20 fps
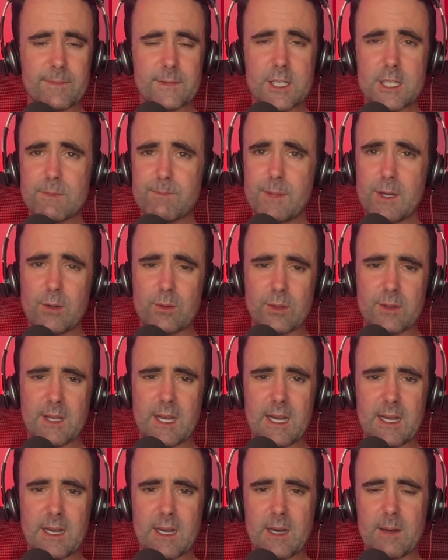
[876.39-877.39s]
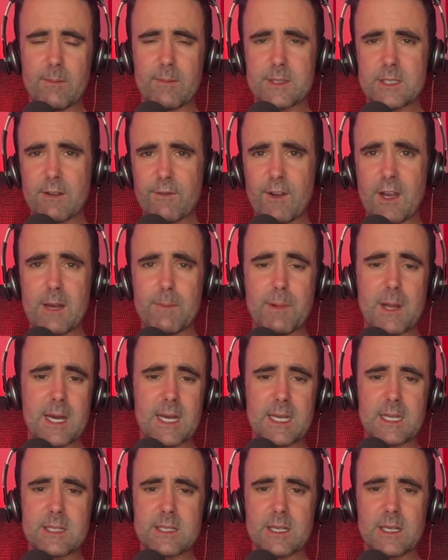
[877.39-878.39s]
Just build on that. So fair
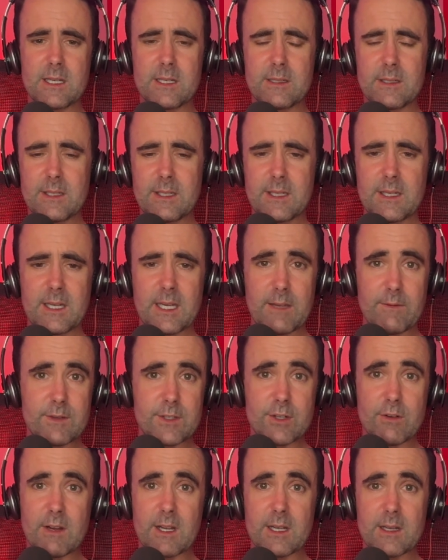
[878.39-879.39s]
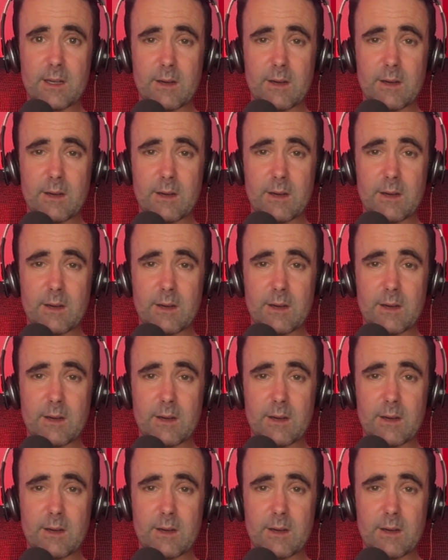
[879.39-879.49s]
play to even Jurek.